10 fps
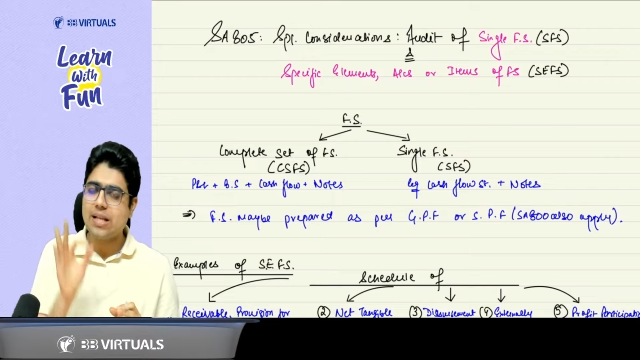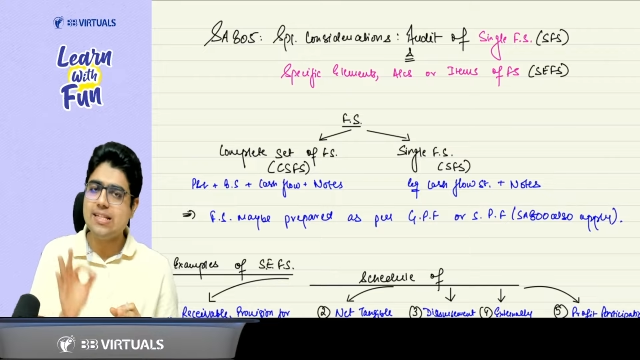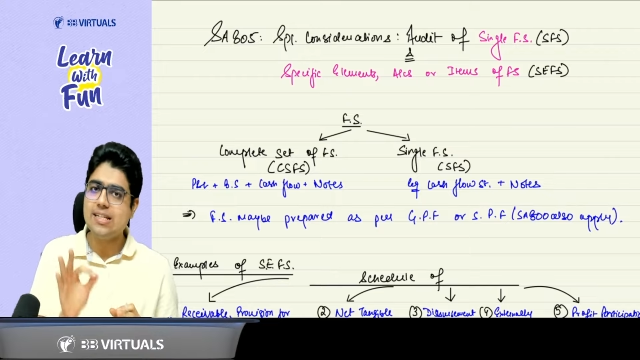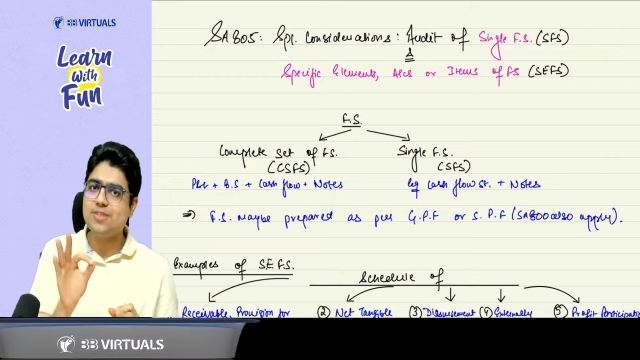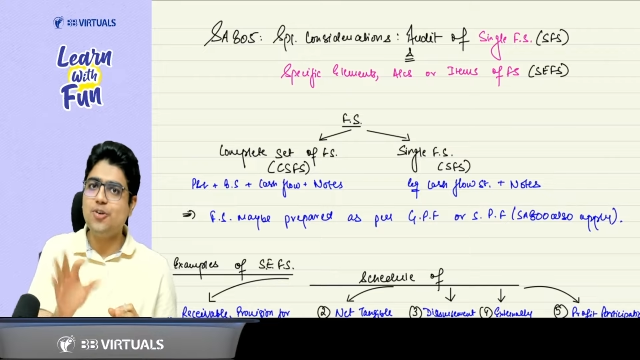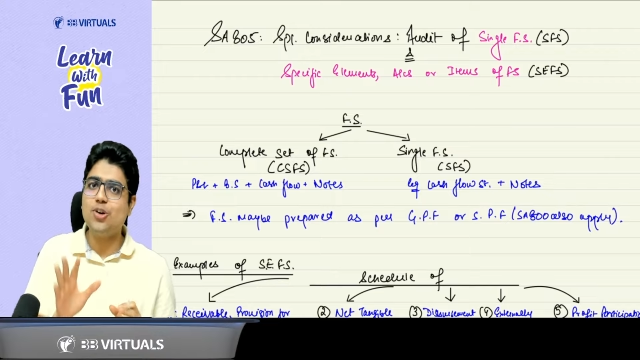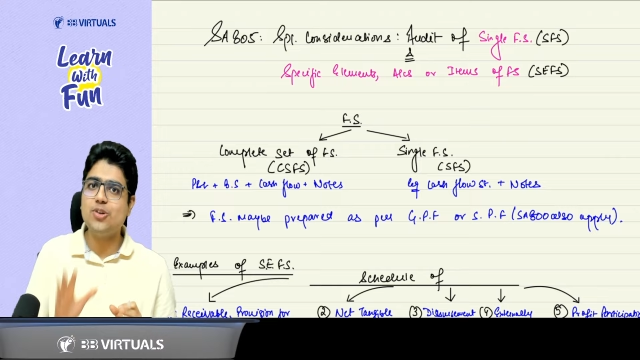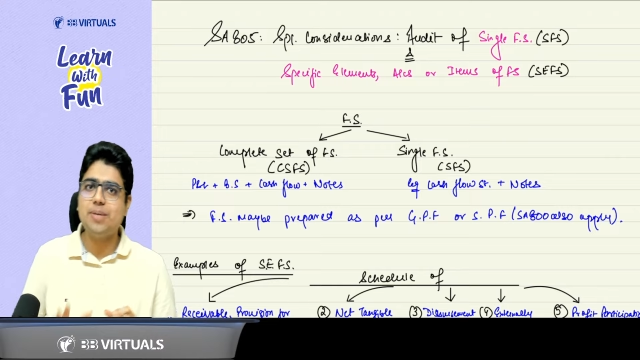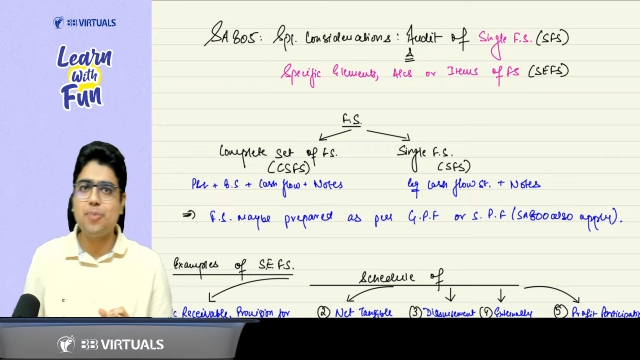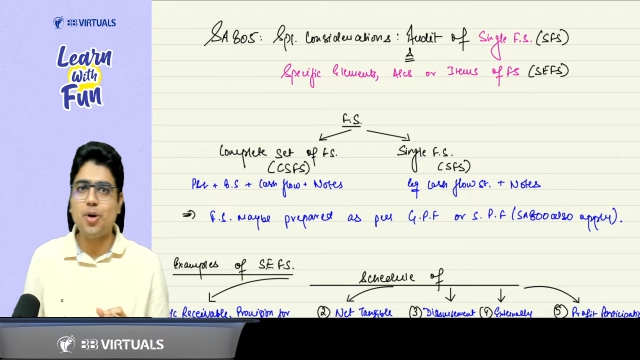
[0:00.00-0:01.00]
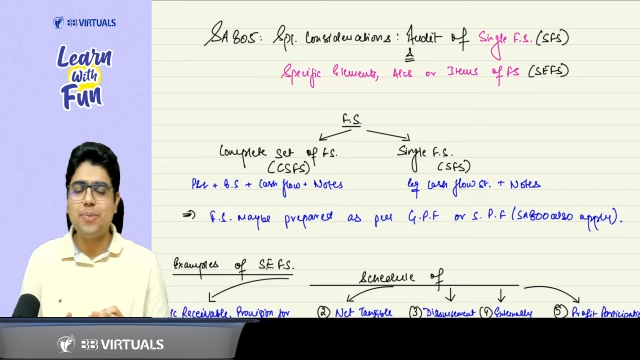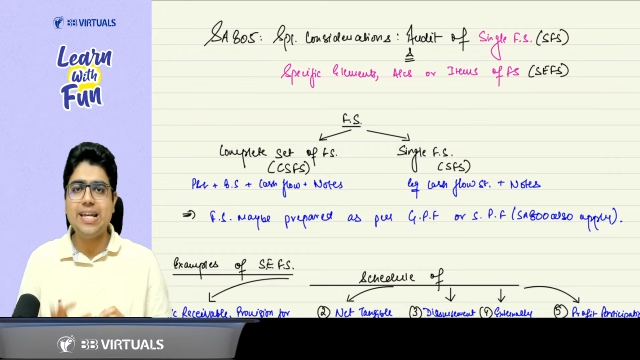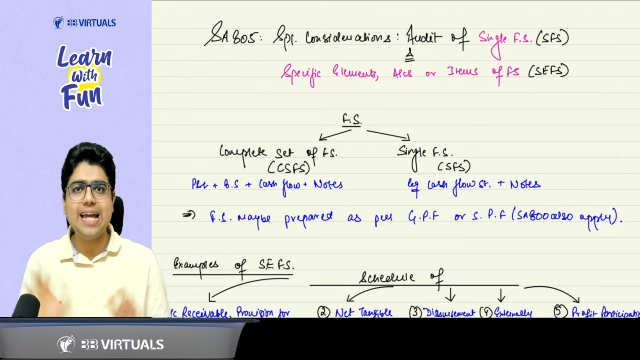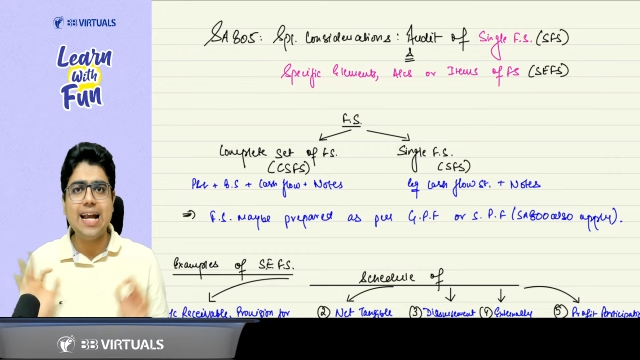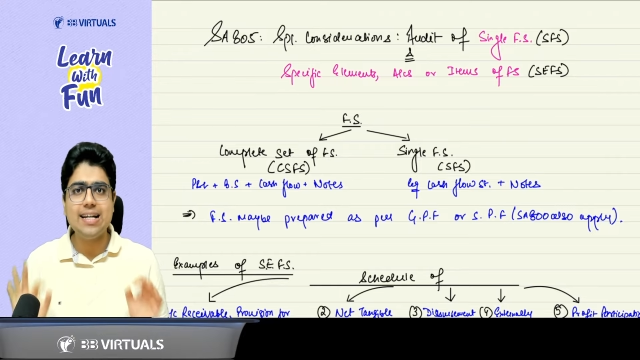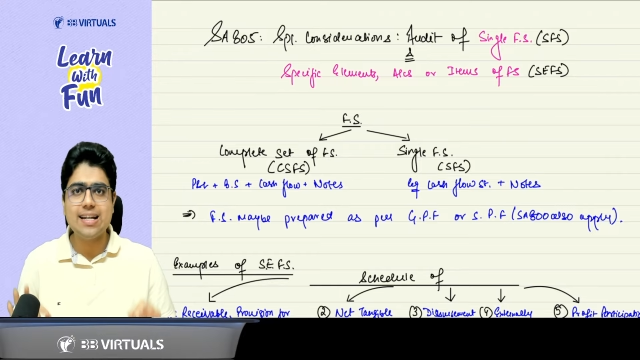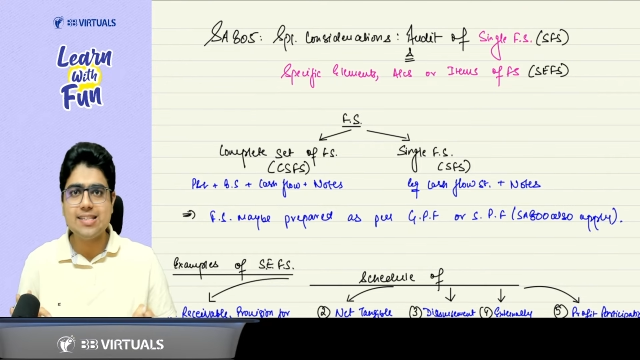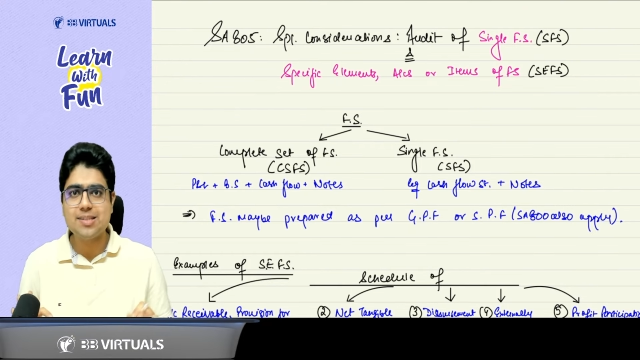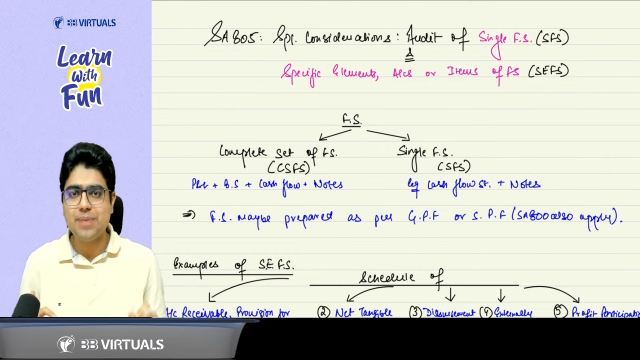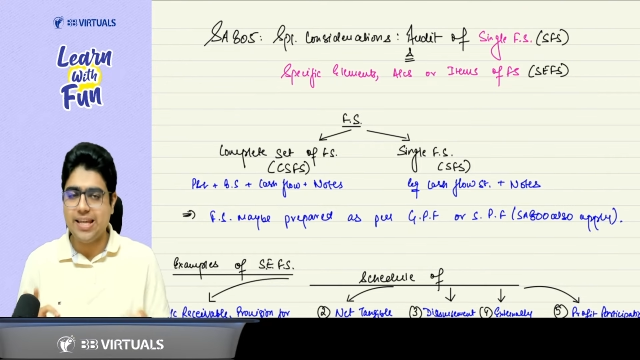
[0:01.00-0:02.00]
just follow them properly, and
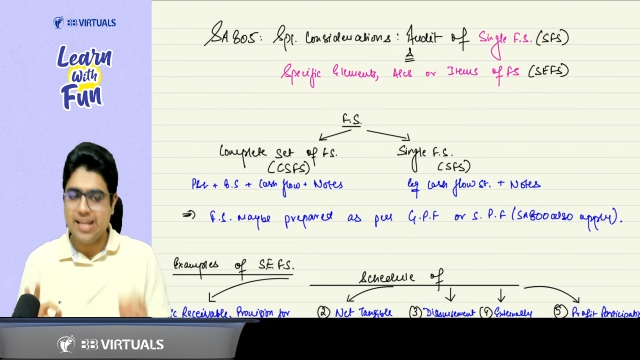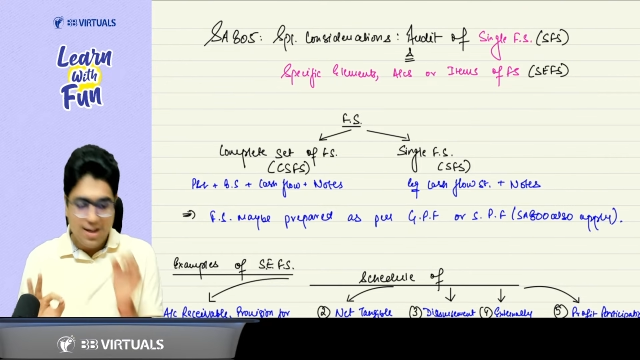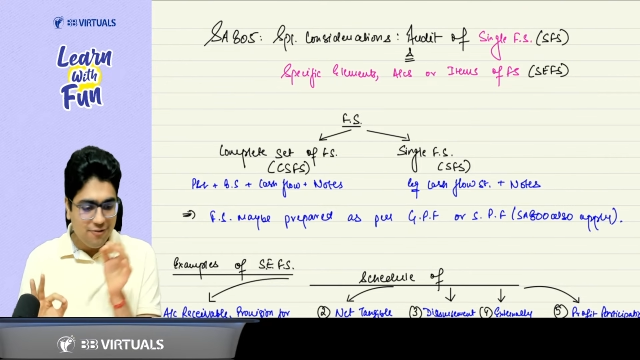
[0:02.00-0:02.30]
trust me,